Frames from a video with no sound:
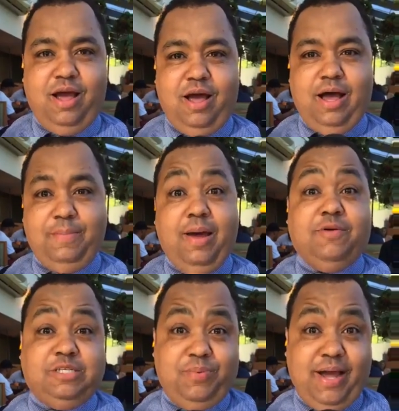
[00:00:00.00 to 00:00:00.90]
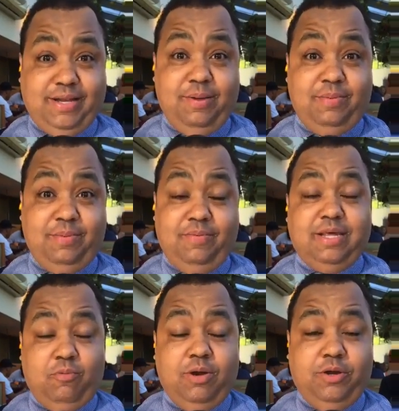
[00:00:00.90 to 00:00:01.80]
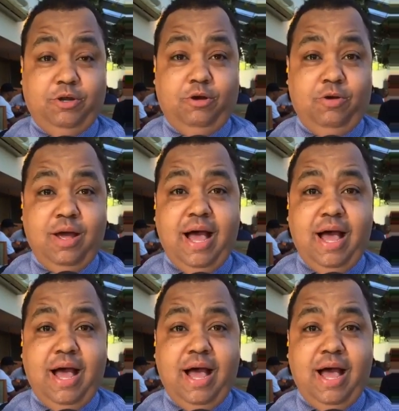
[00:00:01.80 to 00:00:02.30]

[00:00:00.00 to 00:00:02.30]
I respect them if that's what they want to do.